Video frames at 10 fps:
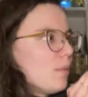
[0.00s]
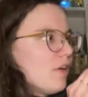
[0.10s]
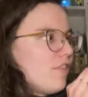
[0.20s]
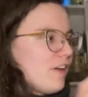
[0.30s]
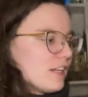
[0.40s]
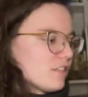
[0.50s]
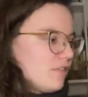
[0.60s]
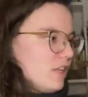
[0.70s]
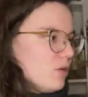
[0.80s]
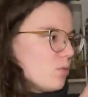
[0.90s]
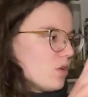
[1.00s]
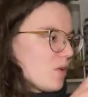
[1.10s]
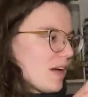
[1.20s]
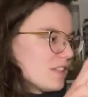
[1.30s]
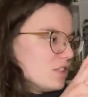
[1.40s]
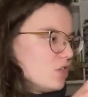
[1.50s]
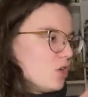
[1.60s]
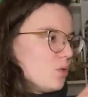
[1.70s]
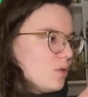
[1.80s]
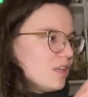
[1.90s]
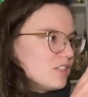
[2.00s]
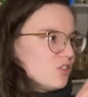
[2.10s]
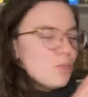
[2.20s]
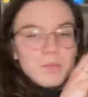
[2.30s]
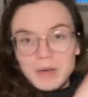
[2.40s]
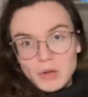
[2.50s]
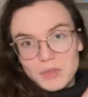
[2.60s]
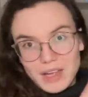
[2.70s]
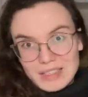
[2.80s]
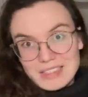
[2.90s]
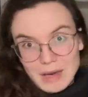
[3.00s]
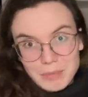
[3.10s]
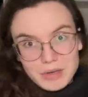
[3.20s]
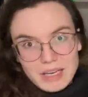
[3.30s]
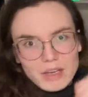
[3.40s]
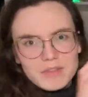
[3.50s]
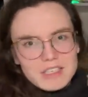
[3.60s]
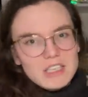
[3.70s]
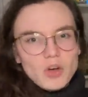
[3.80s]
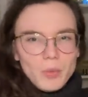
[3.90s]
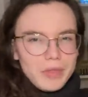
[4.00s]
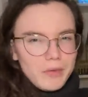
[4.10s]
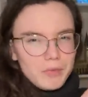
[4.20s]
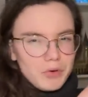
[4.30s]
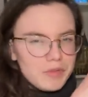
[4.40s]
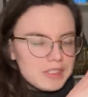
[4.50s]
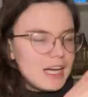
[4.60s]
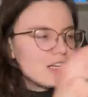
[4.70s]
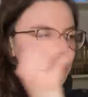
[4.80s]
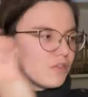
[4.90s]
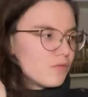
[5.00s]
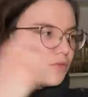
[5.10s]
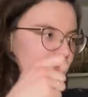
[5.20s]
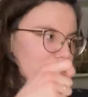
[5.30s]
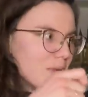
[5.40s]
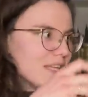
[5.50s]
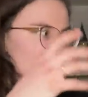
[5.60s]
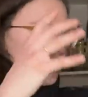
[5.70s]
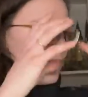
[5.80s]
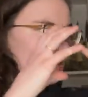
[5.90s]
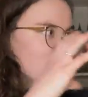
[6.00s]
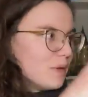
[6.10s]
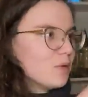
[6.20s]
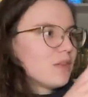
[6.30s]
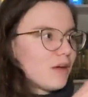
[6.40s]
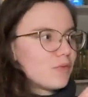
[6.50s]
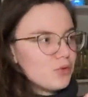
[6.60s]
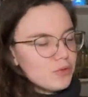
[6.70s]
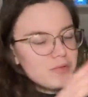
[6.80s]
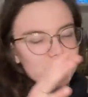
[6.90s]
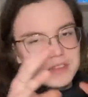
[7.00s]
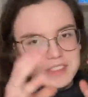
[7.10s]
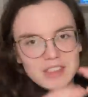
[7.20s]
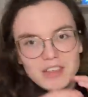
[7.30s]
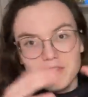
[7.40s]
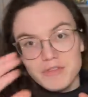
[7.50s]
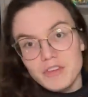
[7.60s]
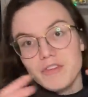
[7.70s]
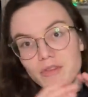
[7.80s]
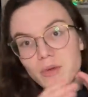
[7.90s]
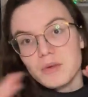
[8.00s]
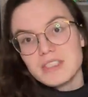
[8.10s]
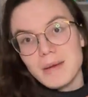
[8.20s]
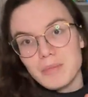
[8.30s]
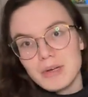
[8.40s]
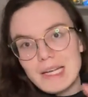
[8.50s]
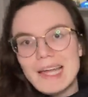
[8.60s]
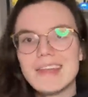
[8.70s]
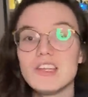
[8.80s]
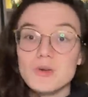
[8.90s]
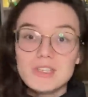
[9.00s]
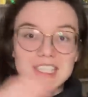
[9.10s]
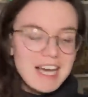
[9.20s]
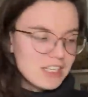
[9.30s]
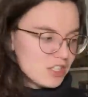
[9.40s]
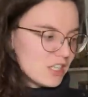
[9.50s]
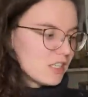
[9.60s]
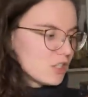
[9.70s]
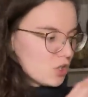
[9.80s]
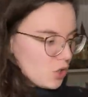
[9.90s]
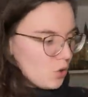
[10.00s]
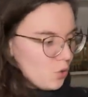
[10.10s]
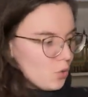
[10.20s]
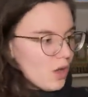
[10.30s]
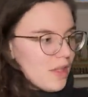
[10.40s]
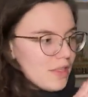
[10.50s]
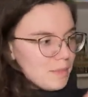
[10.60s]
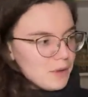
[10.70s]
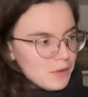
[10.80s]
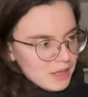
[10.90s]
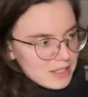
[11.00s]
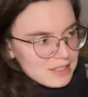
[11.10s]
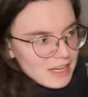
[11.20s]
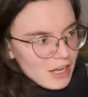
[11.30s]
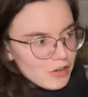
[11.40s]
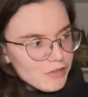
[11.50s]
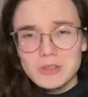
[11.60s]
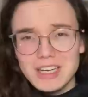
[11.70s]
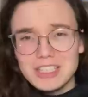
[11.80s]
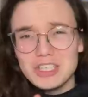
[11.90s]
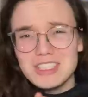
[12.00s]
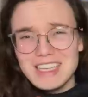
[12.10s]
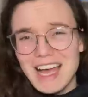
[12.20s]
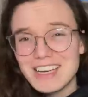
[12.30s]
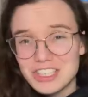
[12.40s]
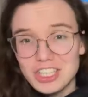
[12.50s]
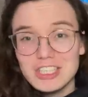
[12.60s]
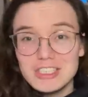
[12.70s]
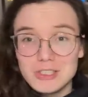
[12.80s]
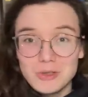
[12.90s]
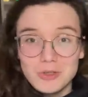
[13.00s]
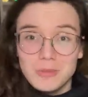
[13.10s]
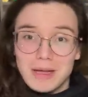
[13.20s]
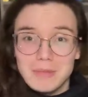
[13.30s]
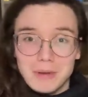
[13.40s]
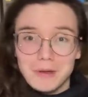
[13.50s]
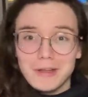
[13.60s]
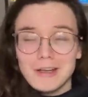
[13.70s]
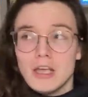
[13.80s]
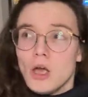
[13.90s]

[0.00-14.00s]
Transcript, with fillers: Effectively what you had to do is you build that separately, obviously not with the roof attached, the roof came later, but you build that roof, the, the floor separately and then you attached it to the building itself and actually attaching it to the main building